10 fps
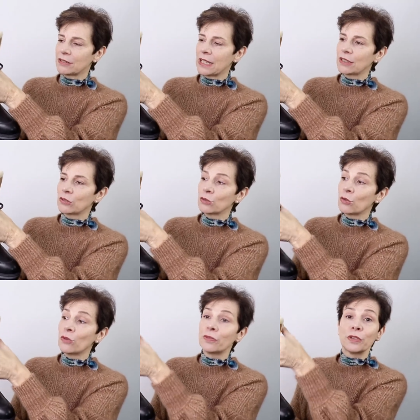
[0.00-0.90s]
the ankle
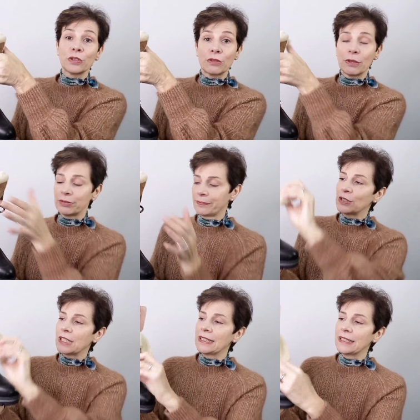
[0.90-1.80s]
or further up.
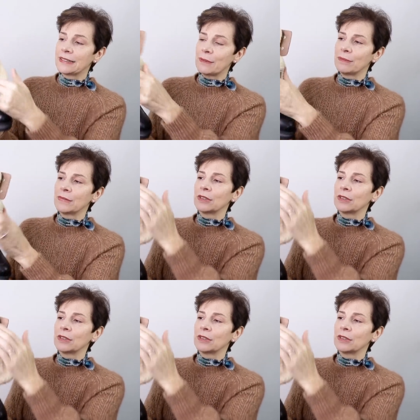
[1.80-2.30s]
You can let them